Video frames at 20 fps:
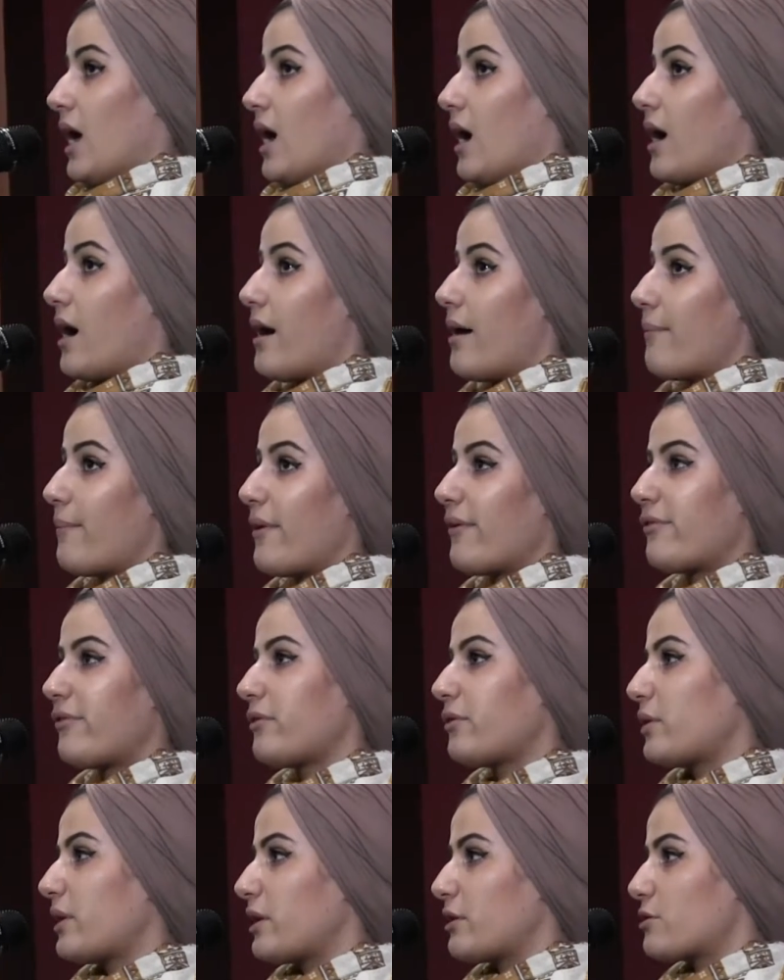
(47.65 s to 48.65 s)
A
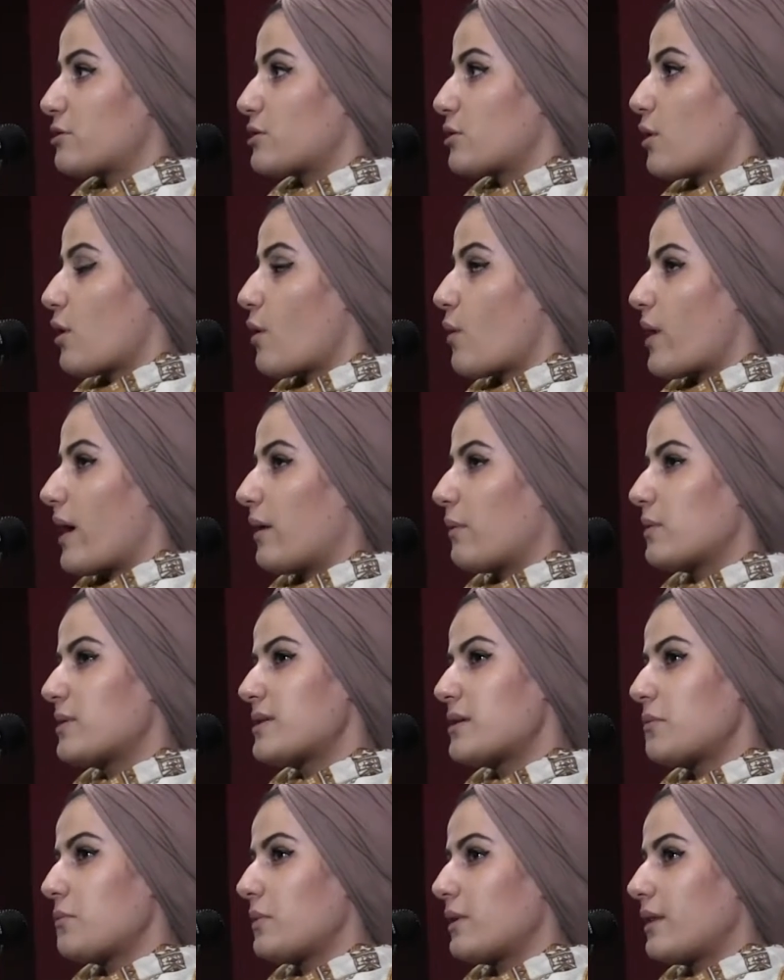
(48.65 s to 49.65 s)
few years ago, I
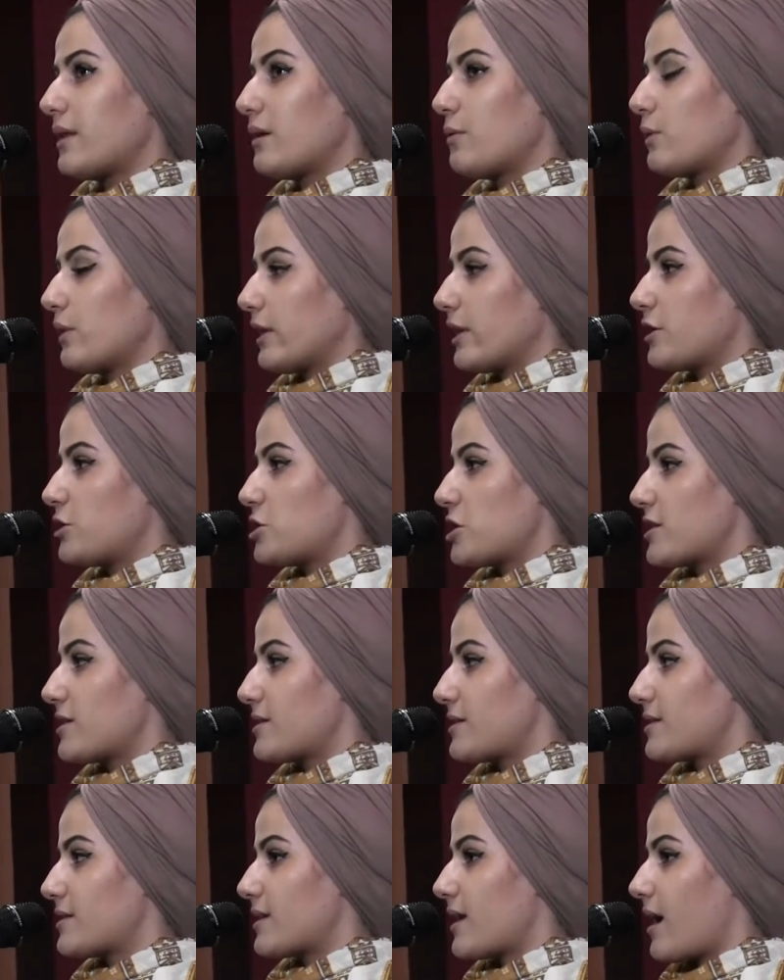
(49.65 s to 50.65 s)
wasn't really
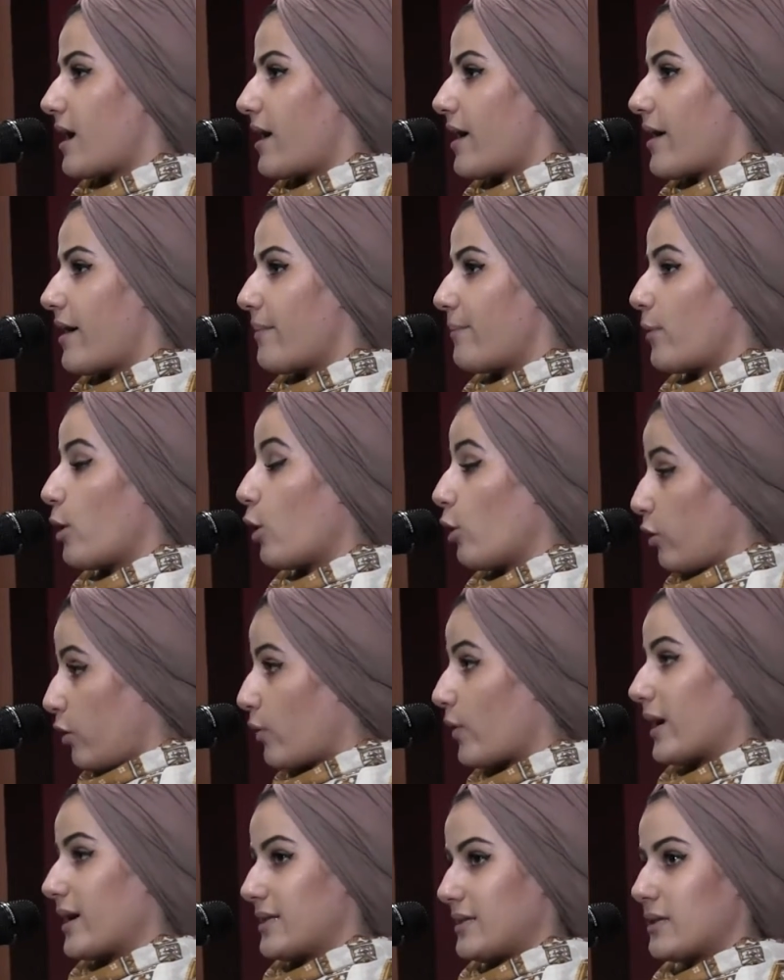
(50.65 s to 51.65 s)
religious,
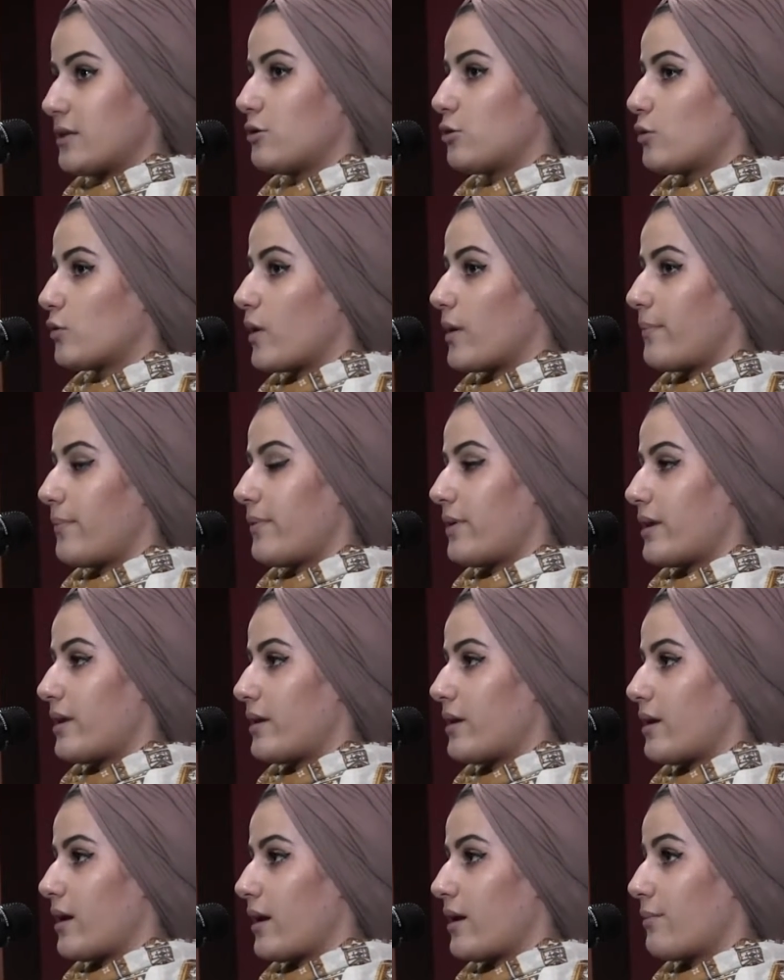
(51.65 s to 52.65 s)
although I did grow up
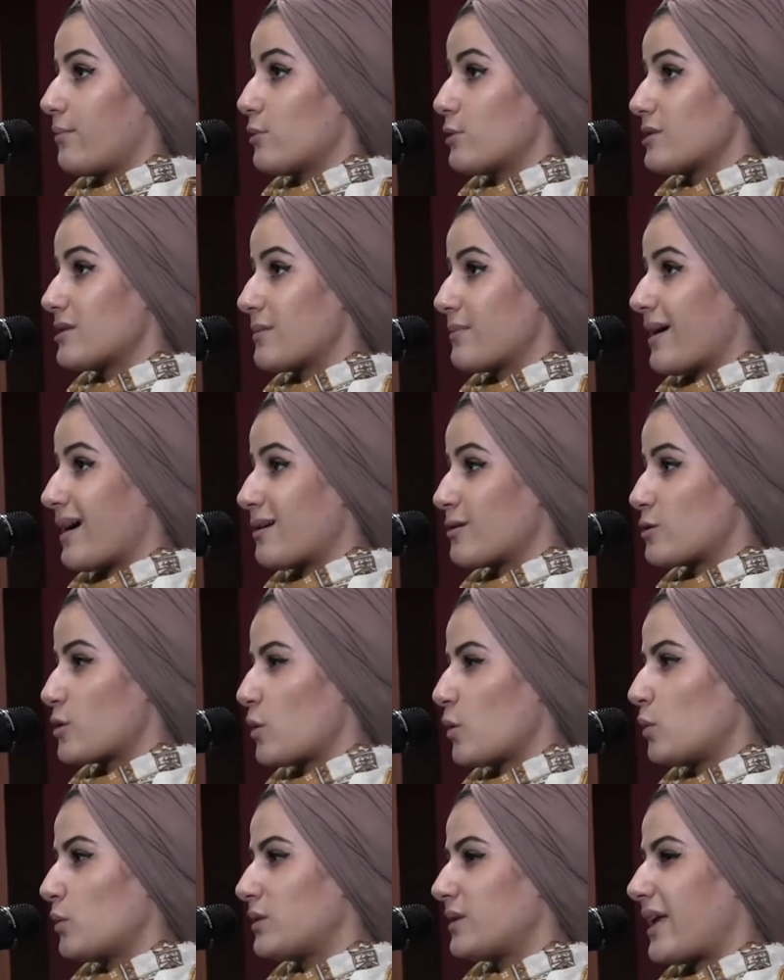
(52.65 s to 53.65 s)
in a Muslim
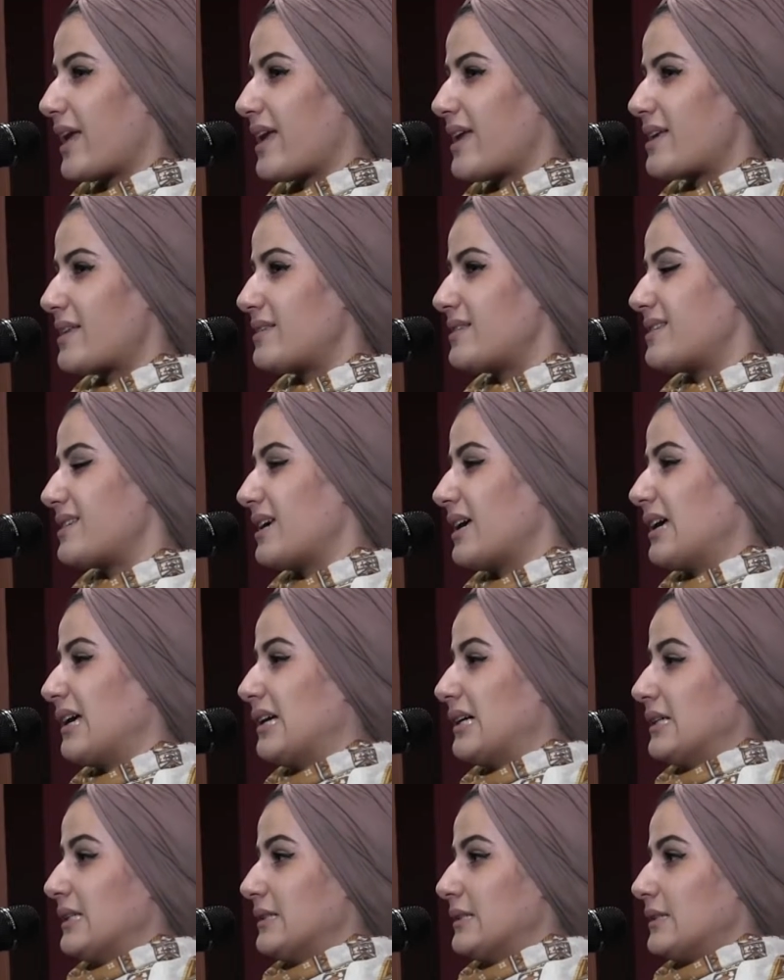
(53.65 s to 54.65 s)
household, and
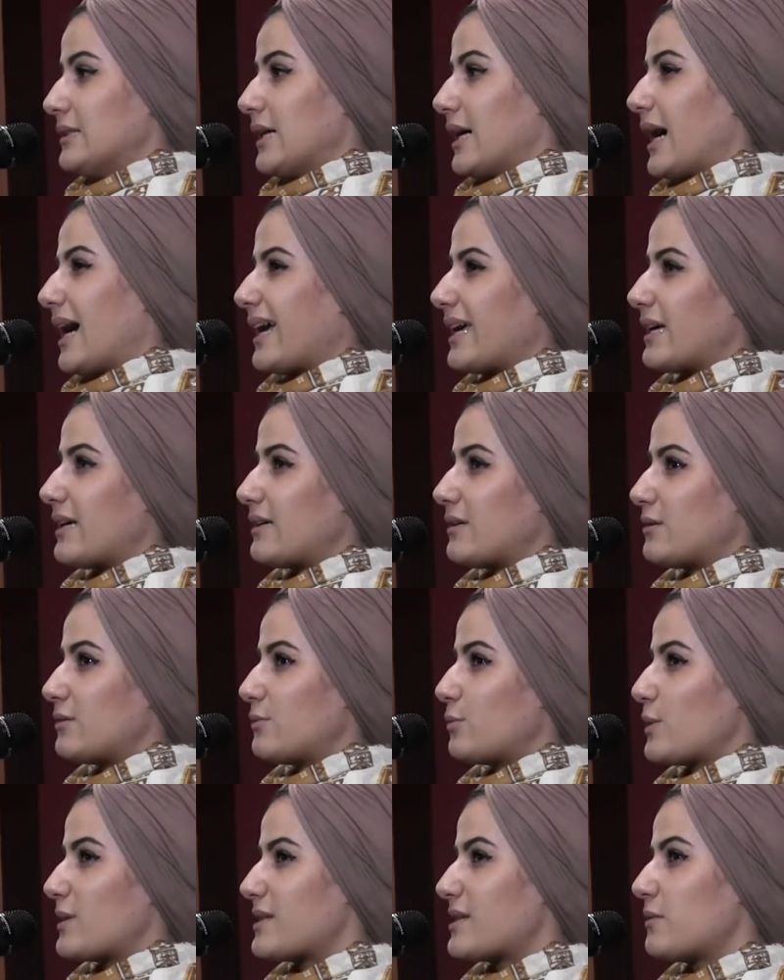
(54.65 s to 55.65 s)
I
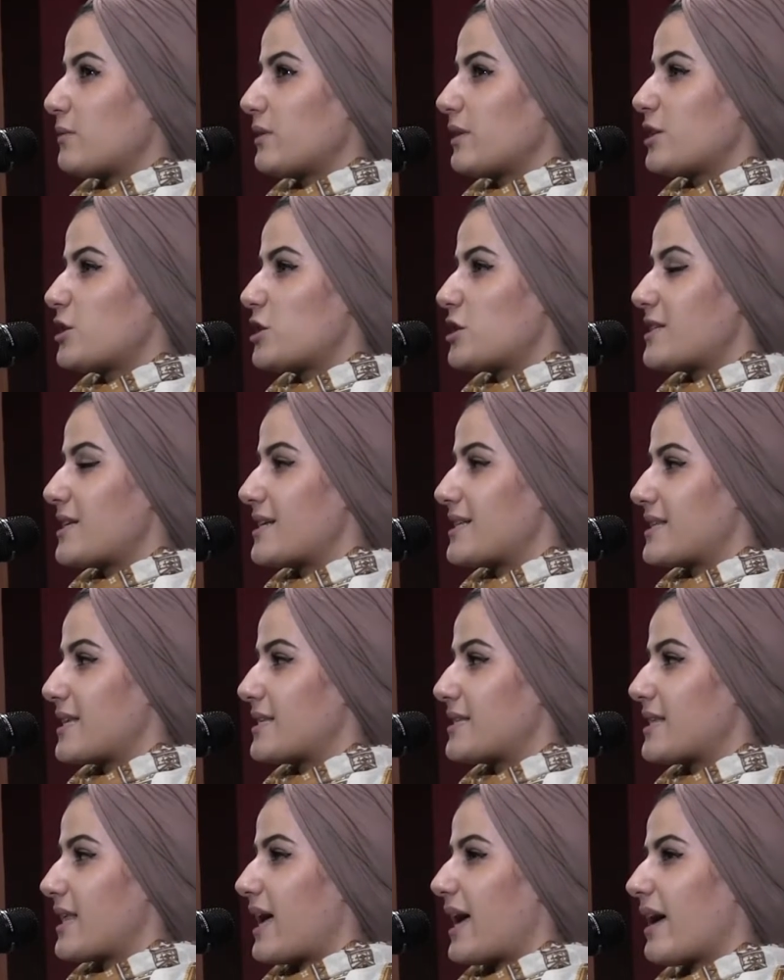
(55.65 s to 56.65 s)
wasn't religious in the
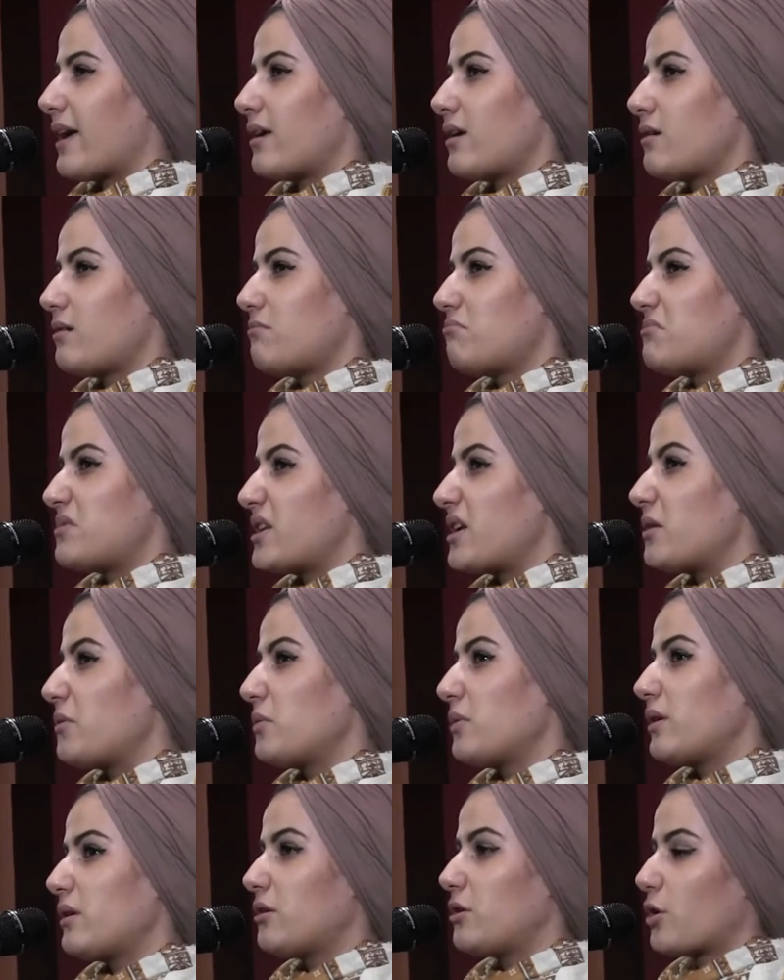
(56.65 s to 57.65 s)
sense that I
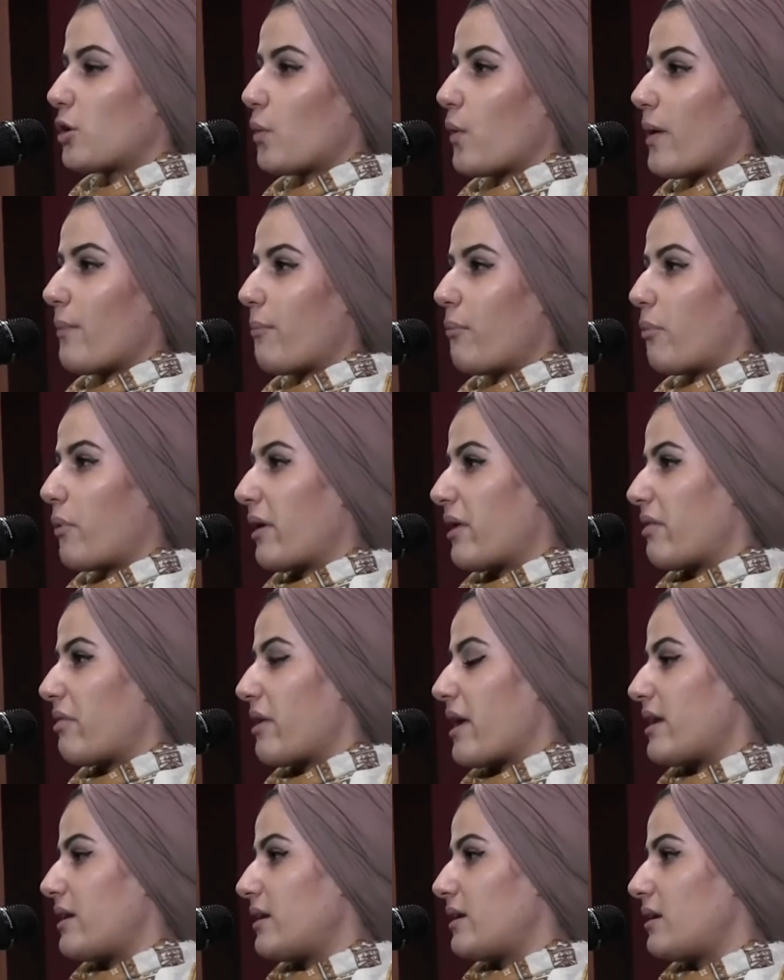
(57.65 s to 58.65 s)
didn't really grow up with
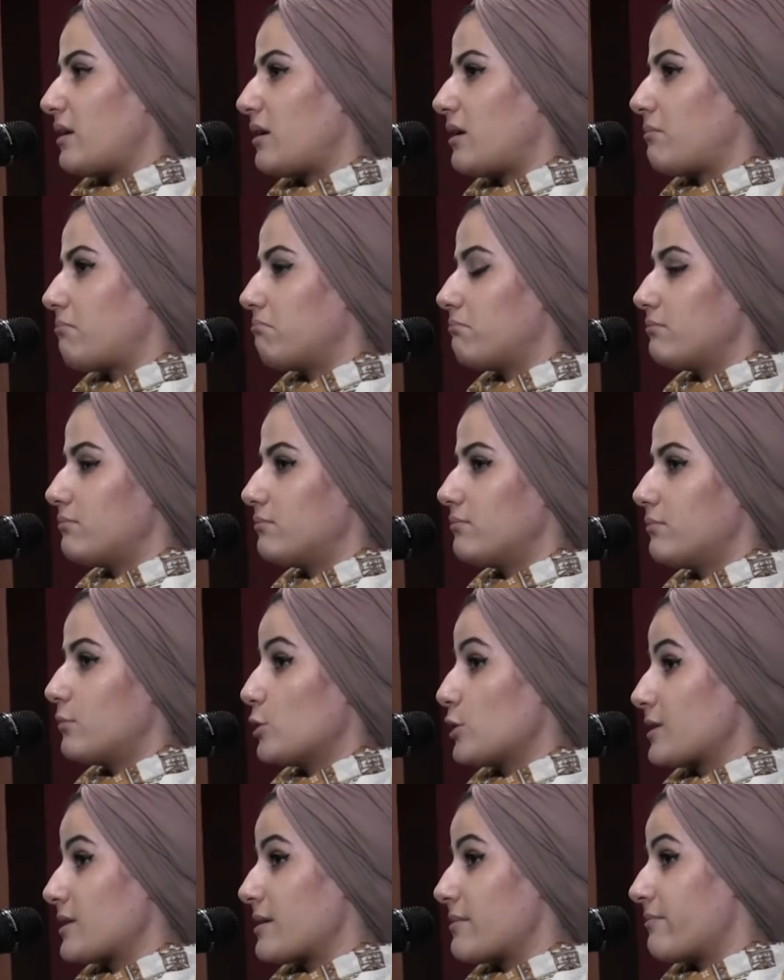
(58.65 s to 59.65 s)
any
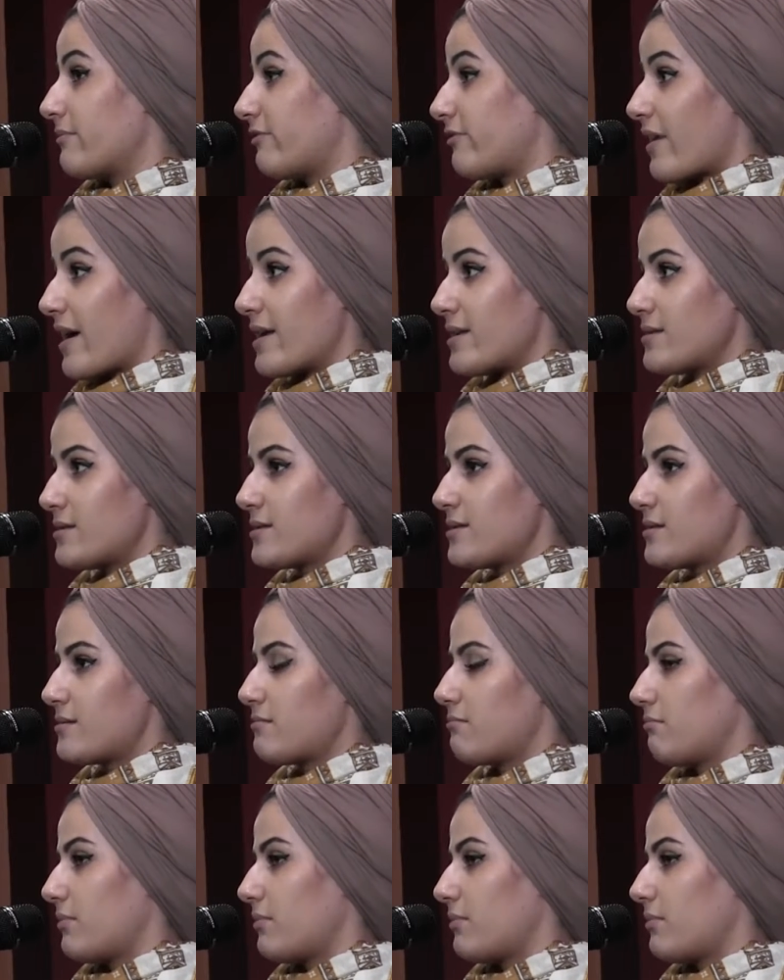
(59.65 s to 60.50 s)
Muslim friends.